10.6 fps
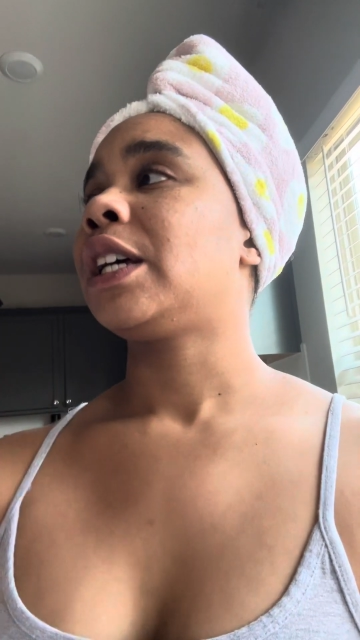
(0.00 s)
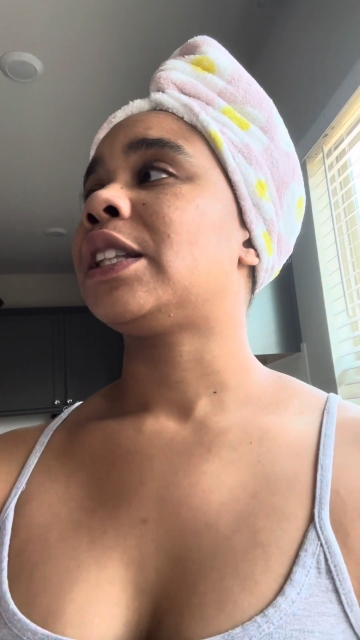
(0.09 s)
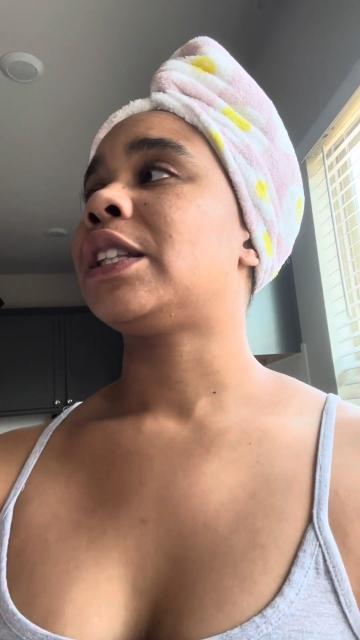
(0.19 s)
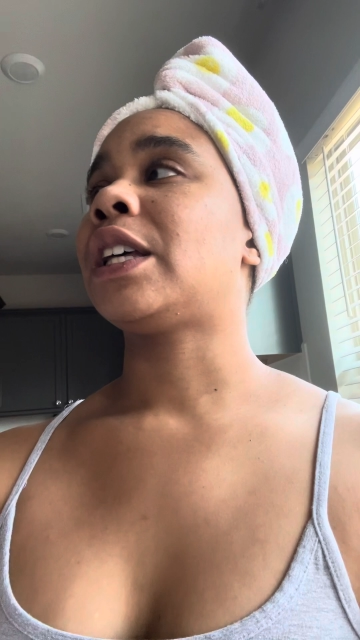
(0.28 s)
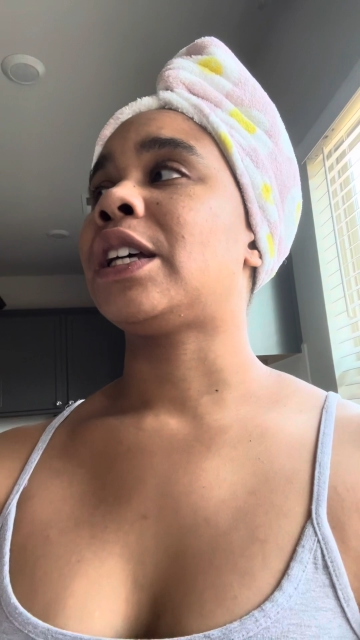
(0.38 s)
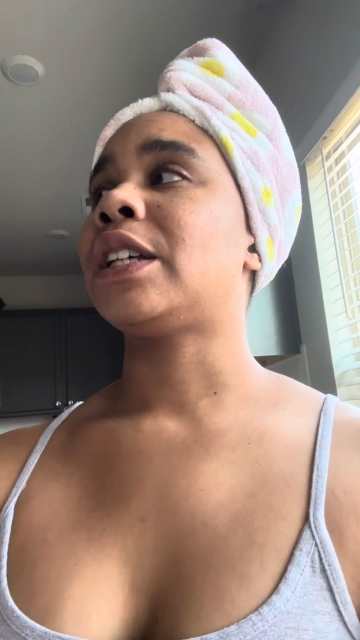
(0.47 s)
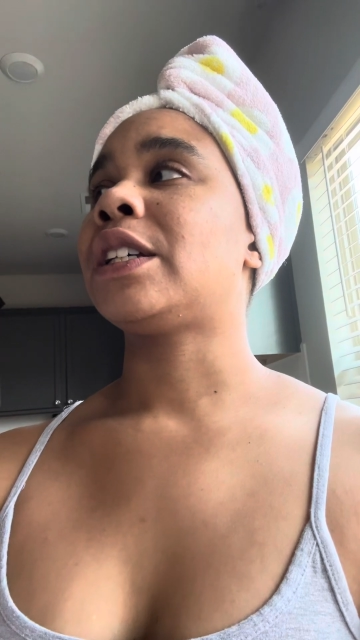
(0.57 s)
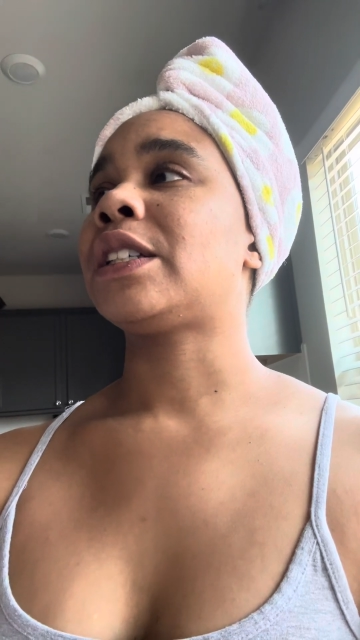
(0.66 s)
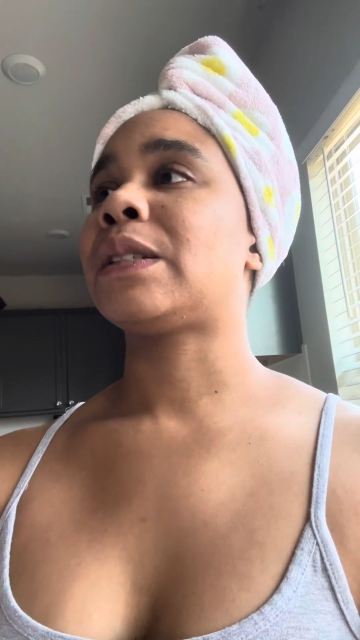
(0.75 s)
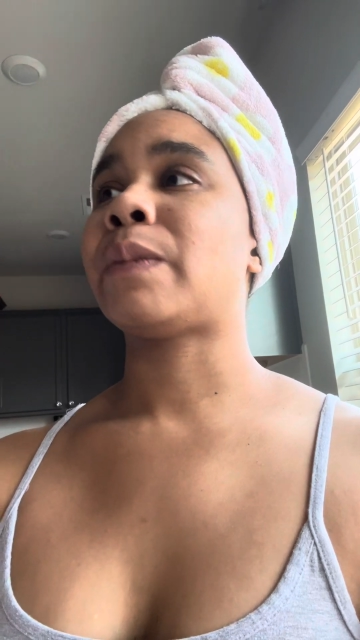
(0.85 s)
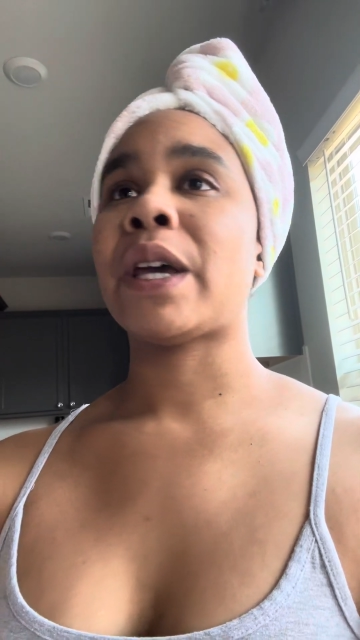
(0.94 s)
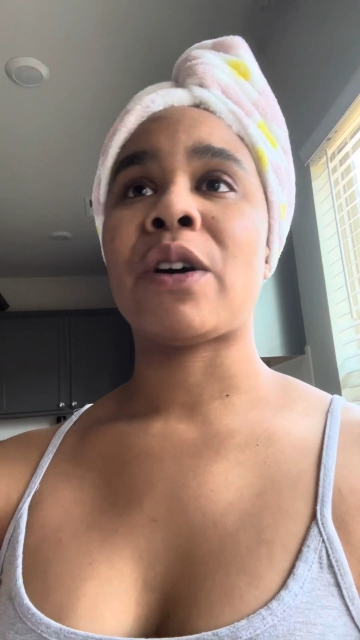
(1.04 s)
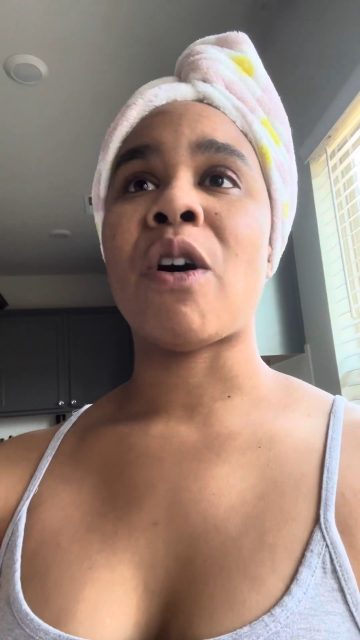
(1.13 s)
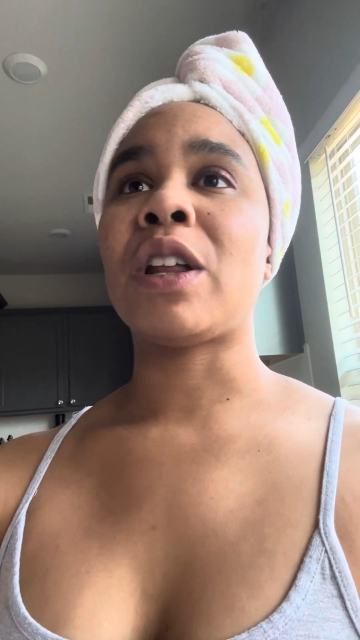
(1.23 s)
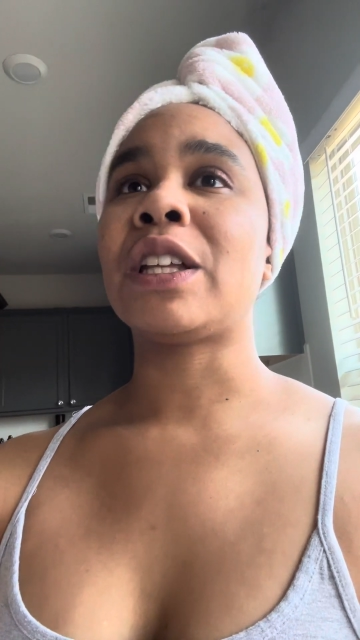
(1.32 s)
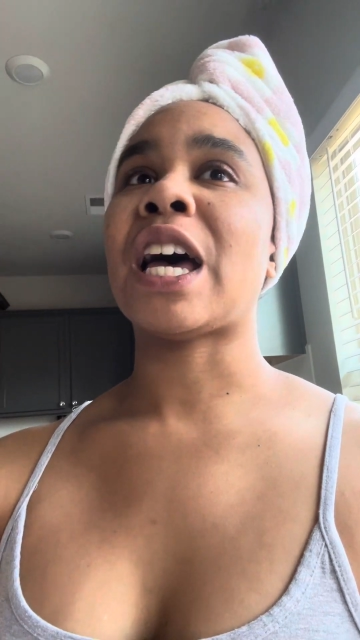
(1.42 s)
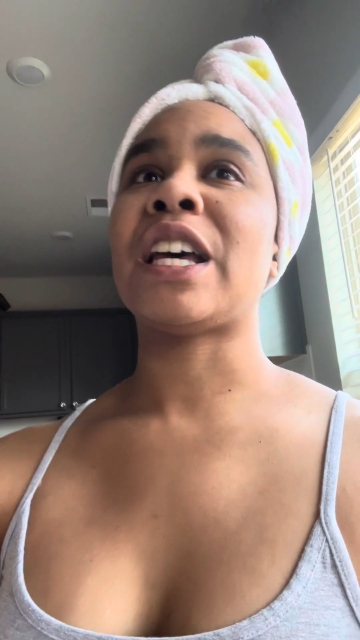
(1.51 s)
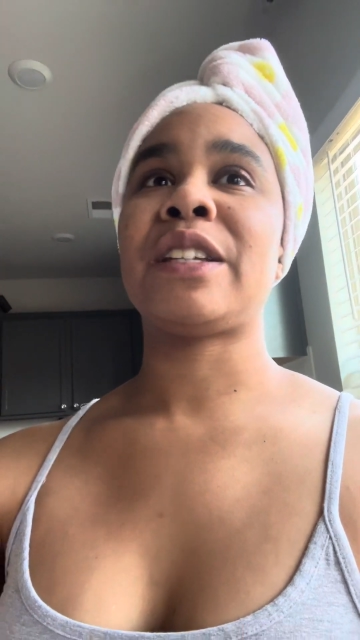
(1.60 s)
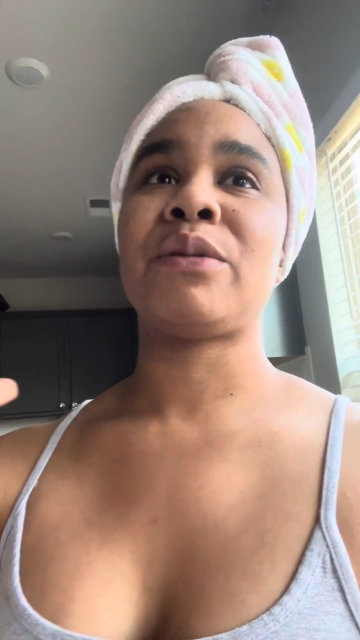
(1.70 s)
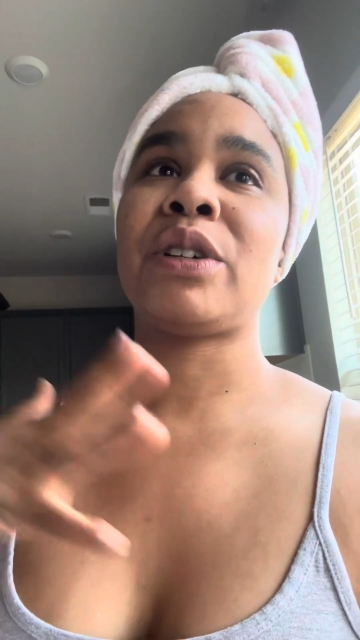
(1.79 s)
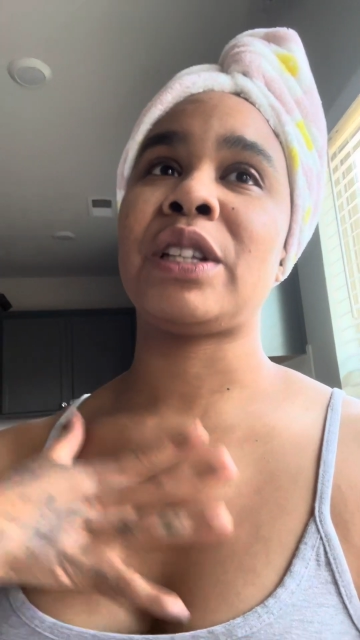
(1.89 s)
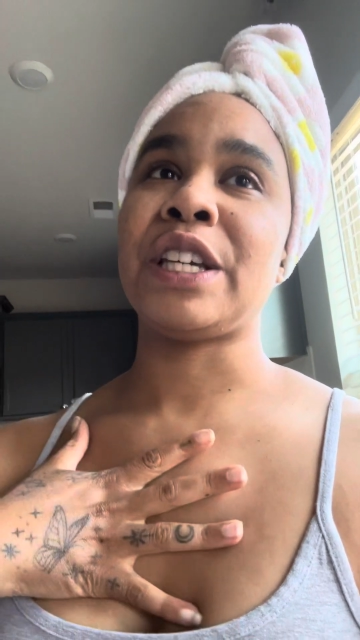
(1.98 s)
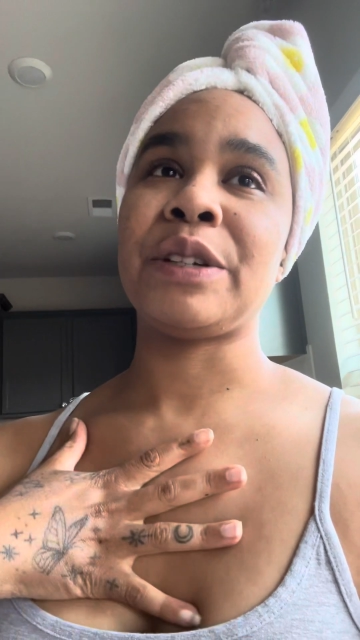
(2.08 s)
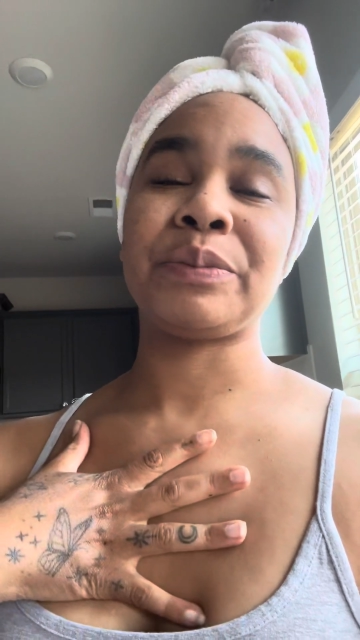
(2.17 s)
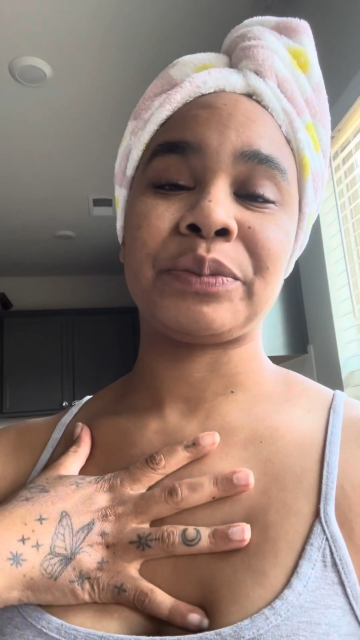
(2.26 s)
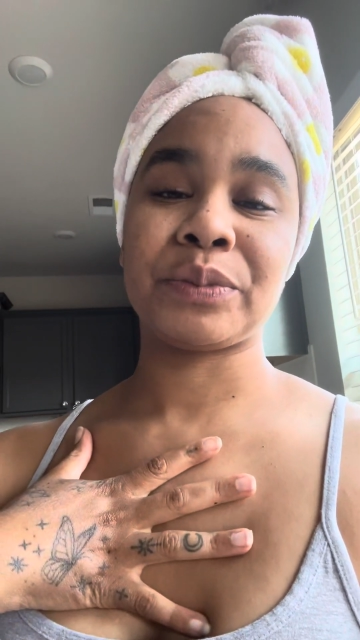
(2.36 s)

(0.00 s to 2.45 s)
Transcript: the spell, all of that is really,